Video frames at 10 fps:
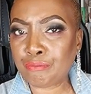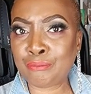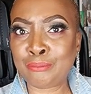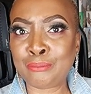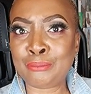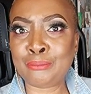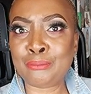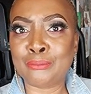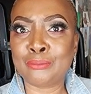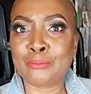Hmm?
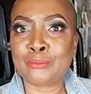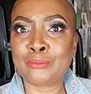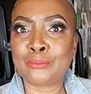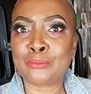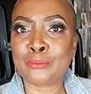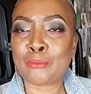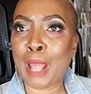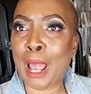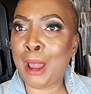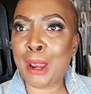
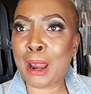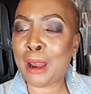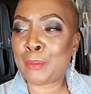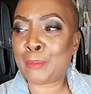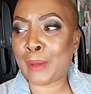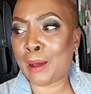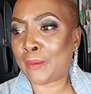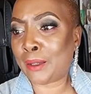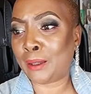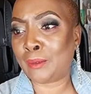I heard about
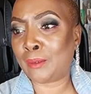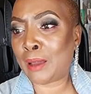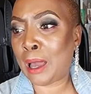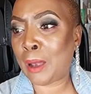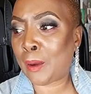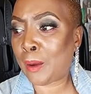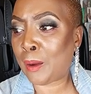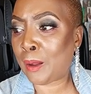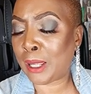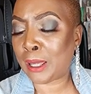it. I
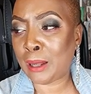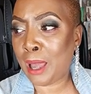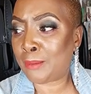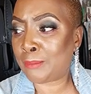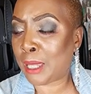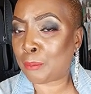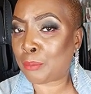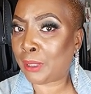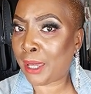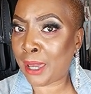heard and I am not
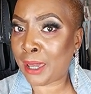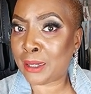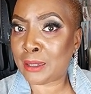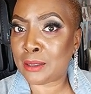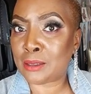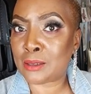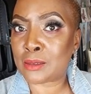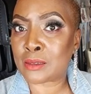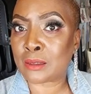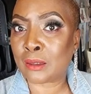
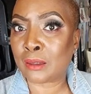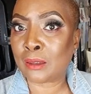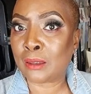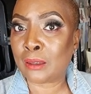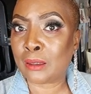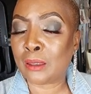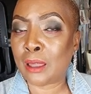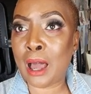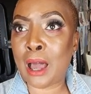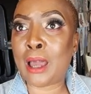pleased.
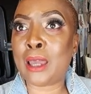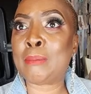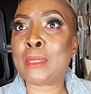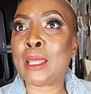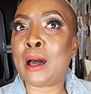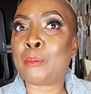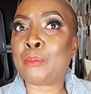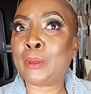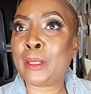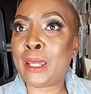I am not
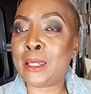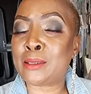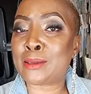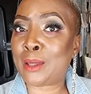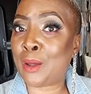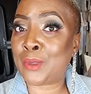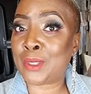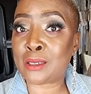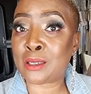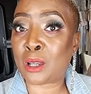pleased. Y'all,
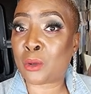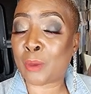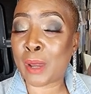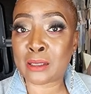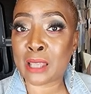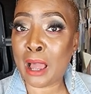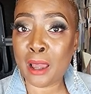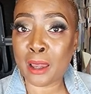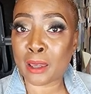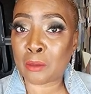this is a great
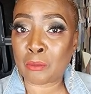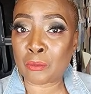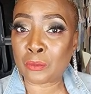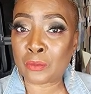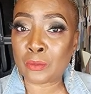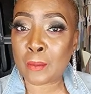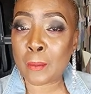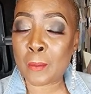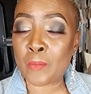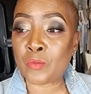time.
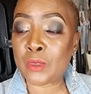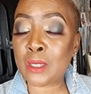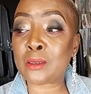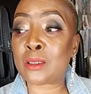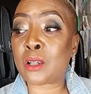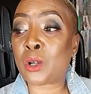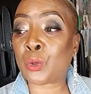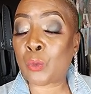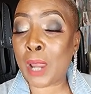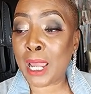This is a
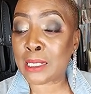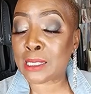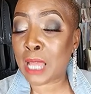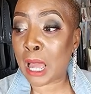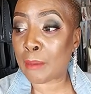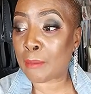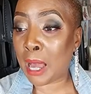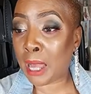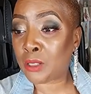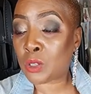great time.
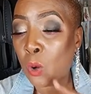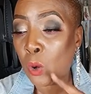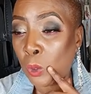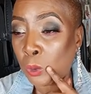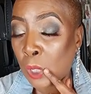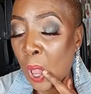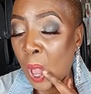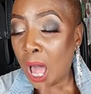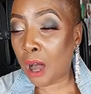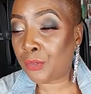I told
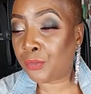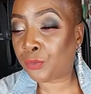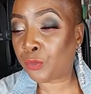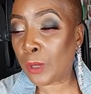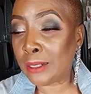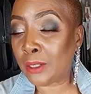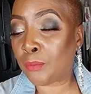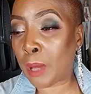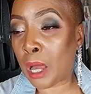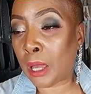a friend of
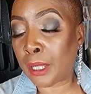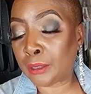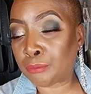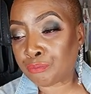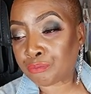mine